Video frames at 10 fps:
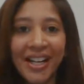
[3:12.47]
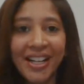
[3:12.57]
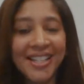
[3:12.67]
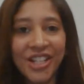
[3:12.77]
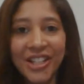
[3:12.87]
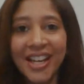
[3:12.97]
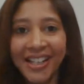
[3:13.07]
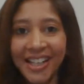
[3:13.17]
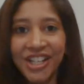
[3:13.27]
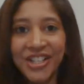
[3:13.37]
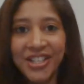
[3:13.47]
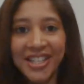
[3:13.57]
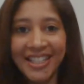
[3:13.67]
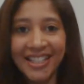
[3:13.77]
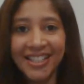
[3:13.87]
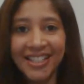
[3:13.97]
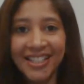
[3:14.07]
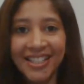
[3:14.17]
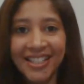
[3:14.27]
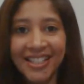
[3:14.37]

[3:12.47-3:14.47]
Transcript: such a young age, sixteen years,